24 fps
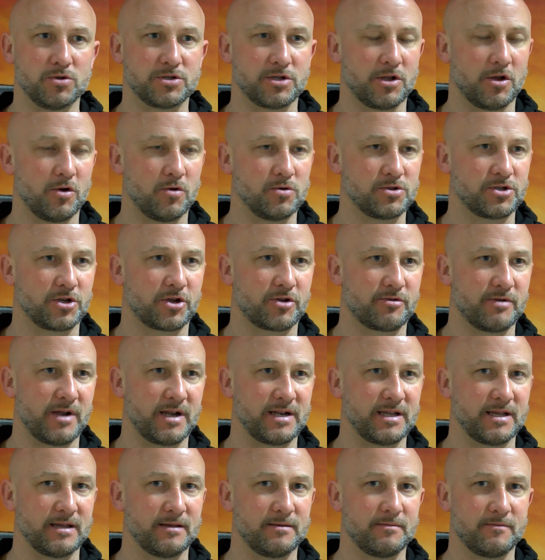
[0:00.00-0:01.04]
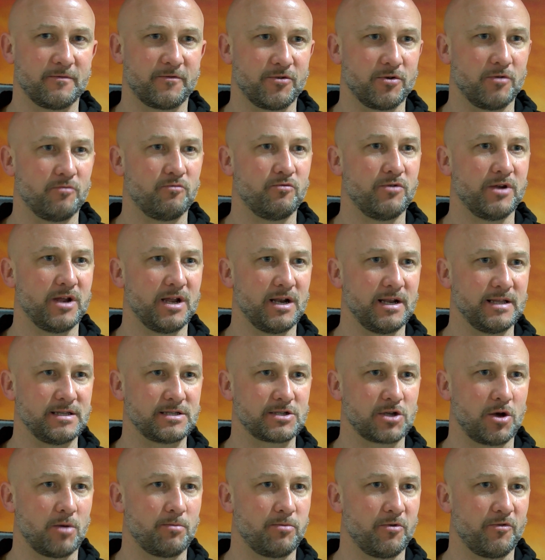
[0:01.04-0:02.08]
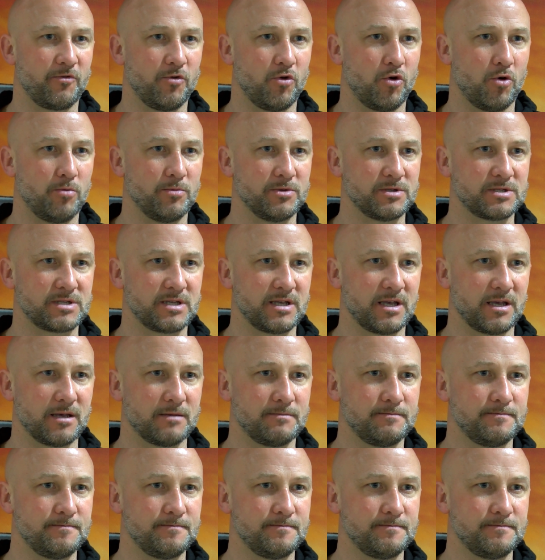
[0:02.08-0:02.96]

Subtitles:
and loads of credit for a really top performance here.